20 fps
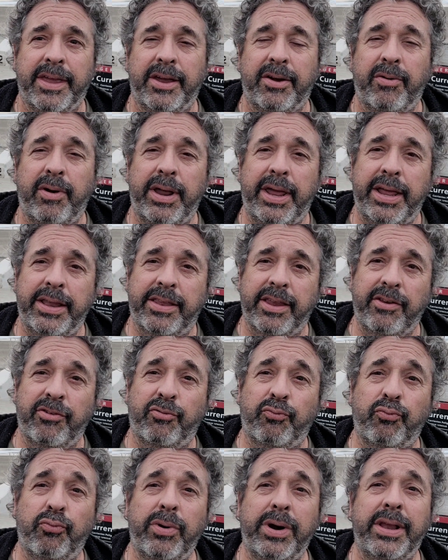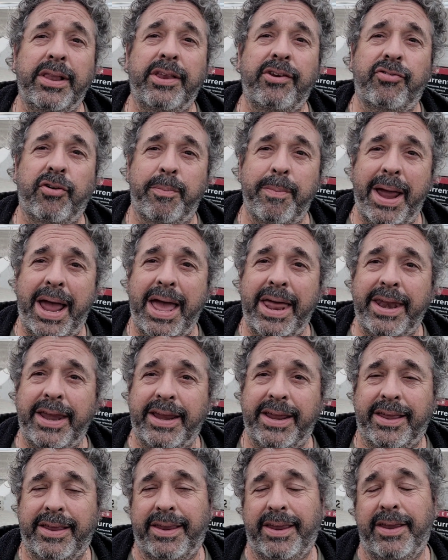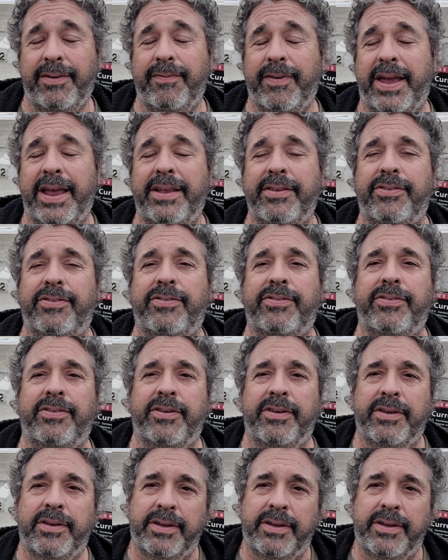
We hit these really dramatic events,